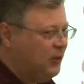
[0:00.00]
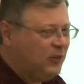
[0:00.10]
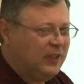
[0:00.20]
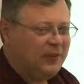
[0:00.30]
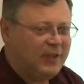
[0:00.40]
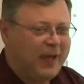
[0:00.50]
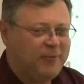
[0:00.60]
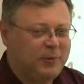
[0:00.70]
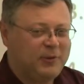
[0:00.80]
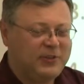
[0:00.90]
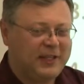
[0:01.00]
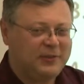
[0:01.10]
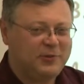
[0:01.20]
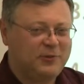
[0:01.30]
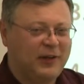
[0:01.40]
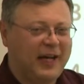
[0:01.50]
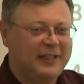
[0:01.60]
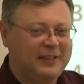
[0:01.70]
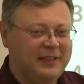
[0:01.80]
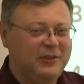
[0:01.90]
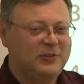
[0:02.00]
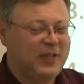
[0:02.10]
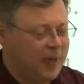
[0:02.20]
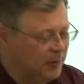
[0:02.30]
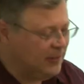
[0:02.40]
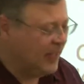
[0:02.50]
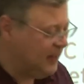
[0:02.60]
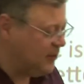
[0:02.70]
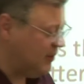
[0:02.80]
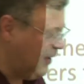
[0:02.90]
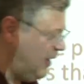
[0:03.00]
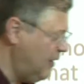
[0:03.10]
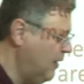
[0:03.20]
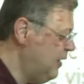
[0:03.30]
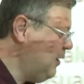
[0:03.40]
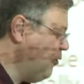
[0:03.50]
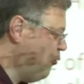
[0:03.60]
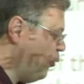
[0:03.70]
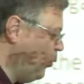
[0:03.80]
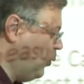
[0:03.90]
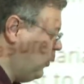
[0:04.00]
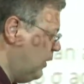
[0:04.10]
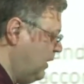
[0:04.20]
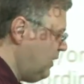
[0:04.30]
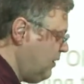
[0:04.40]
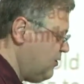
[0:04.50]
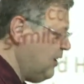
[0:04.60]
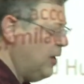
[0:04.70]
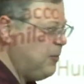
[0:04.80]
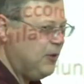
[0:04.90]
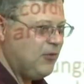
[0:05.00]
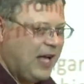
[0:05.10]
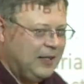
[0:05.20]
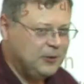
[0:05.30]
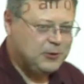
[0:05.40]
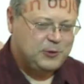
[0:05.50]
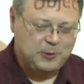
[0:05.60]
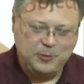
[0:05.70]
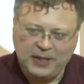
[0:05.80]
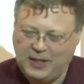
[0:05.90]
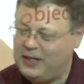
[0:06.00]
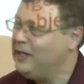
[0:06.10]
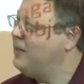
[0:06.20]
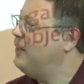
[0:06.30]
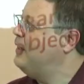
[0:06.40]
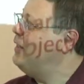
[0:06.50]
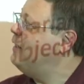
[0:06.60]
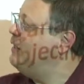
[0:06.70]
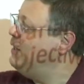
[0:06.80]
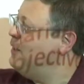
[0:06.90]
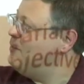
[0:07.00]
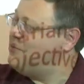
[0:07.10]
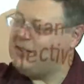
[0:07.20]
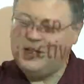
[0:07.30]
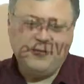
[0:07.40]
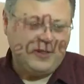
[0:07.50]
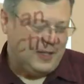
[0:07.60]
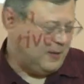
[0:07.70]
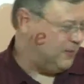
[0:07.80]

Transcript: things have to be satisfied simultaneously for the syllabic values to be CV.